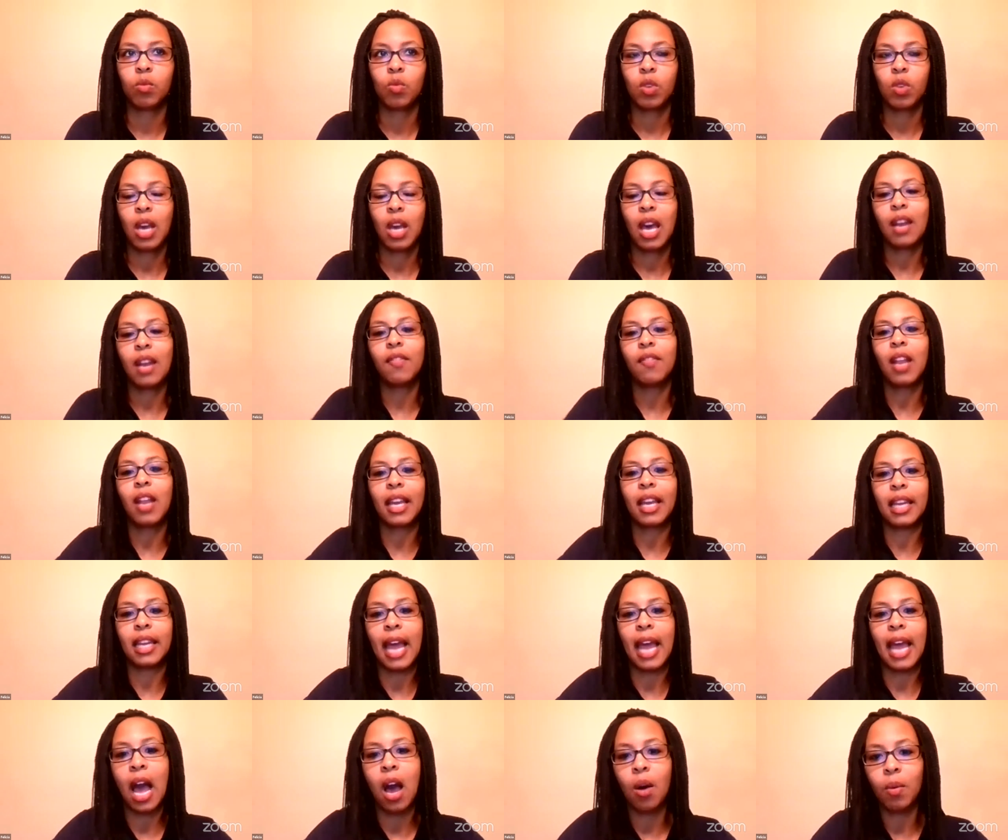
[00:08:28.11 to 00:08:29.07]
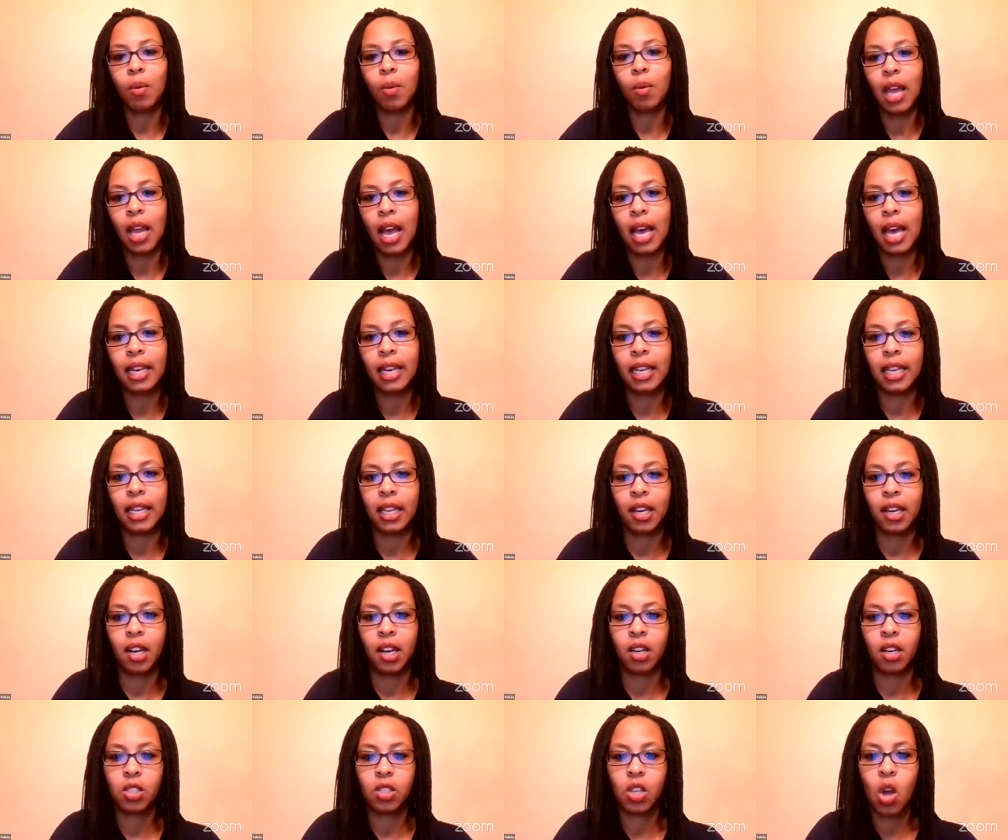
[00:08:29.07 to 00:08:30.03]
kind of like an outline and then
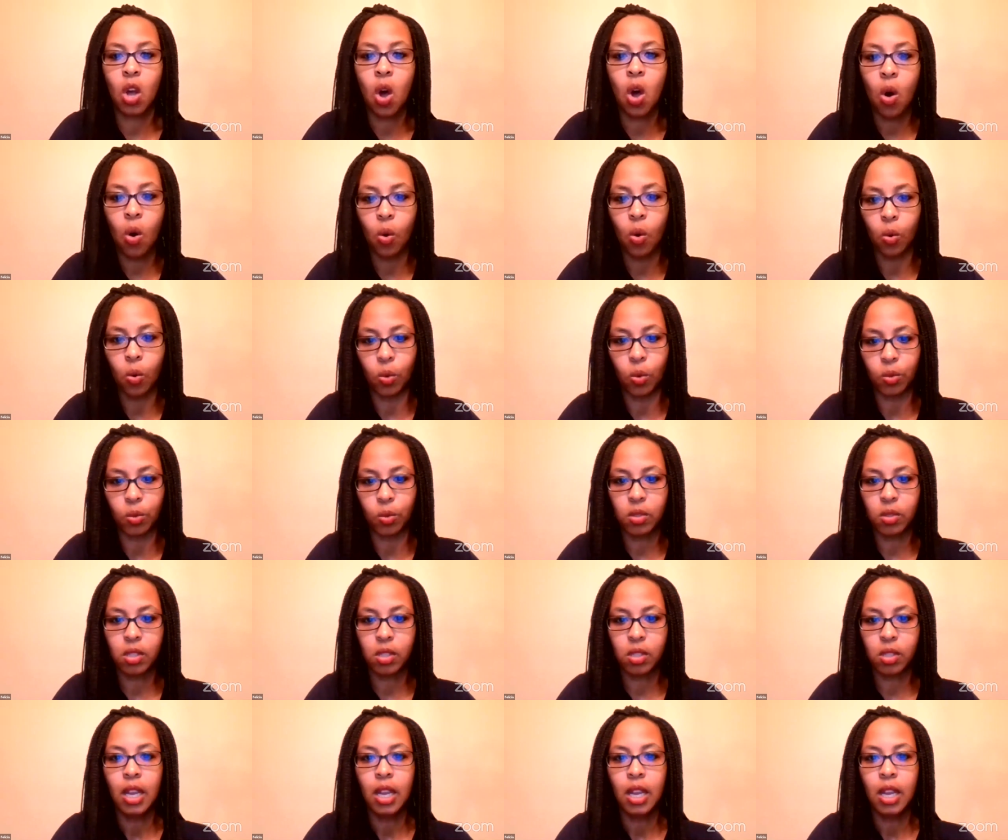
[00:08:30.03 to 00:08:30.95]
there's holes.